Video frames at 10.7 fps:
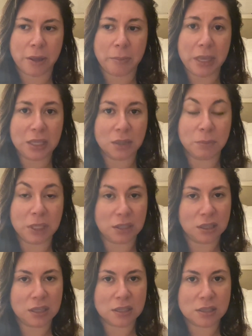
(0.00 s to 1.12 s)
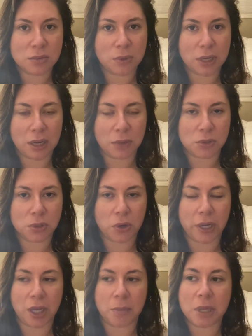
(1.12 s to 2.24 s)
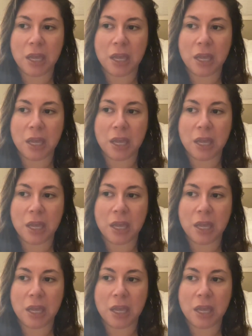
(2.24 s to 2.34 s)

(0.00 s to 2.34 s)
making me a list when I was growing up,